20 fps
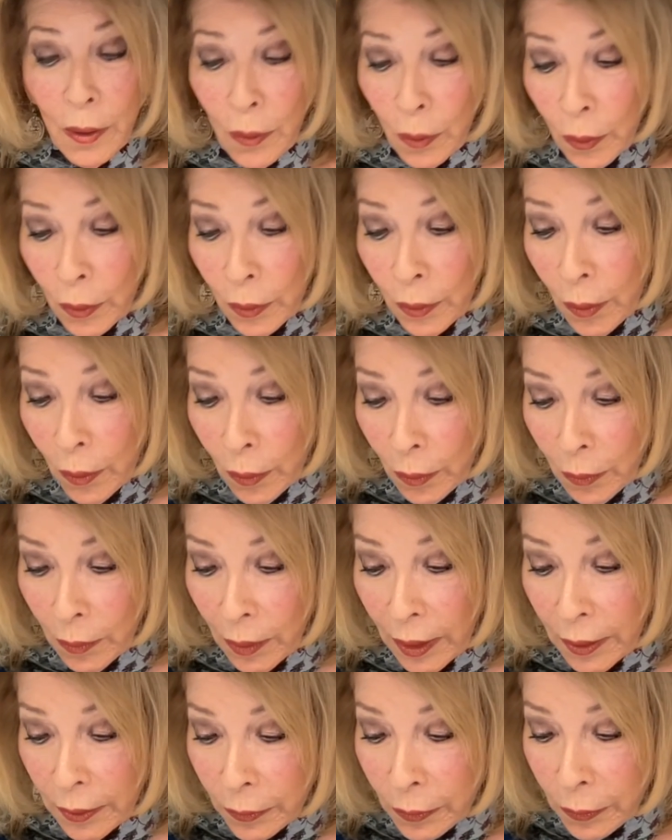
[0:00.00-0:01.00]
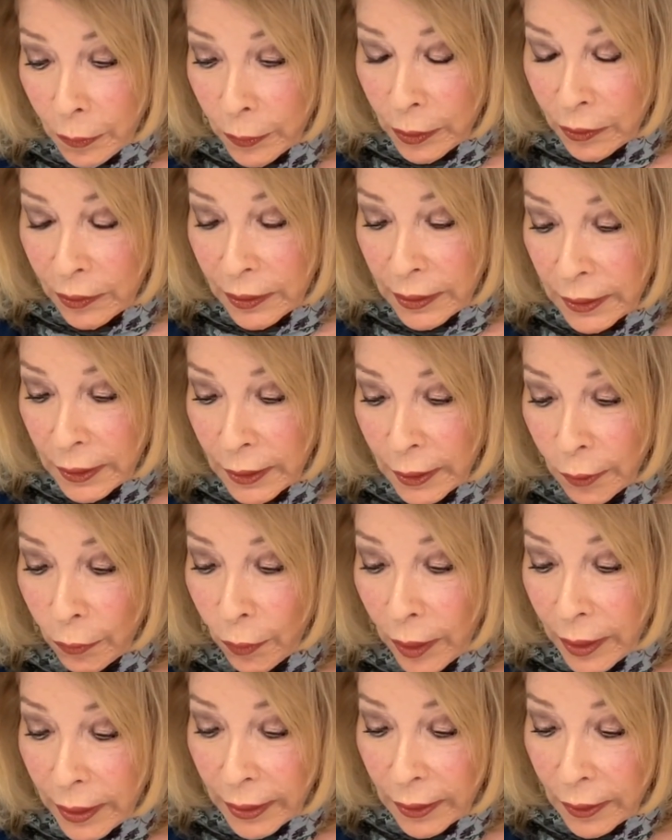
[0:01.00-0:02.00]
Although I was thinking of
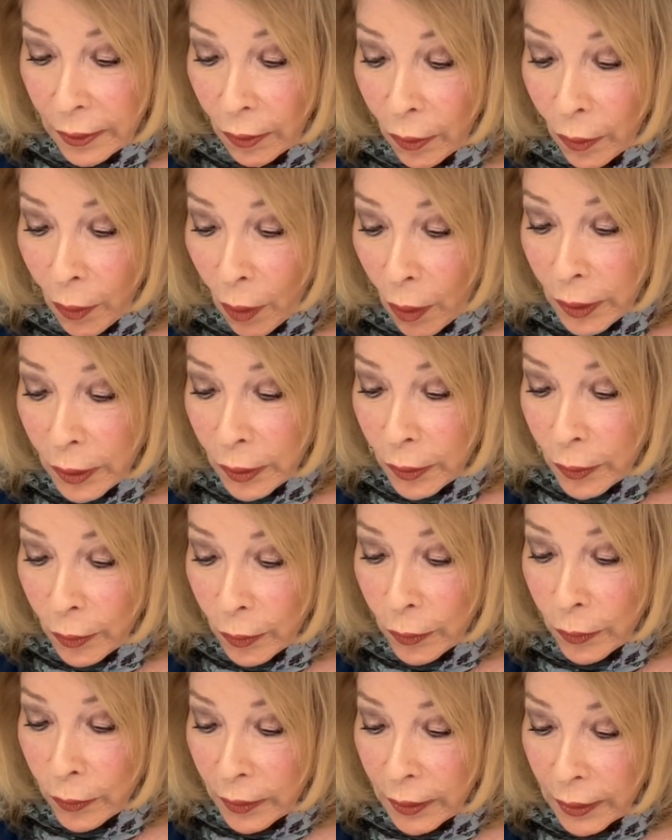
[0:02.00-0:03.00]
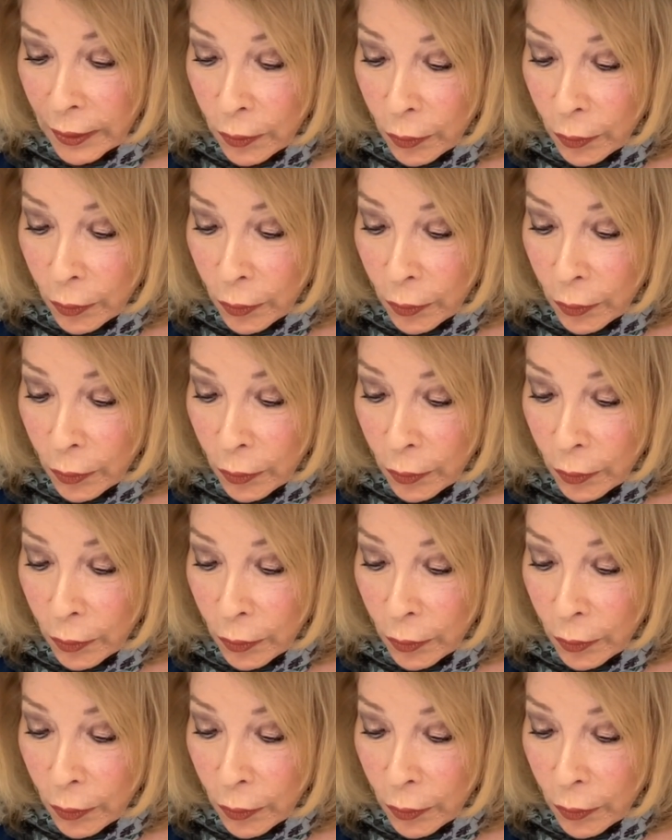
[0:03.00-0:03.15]
writing an article that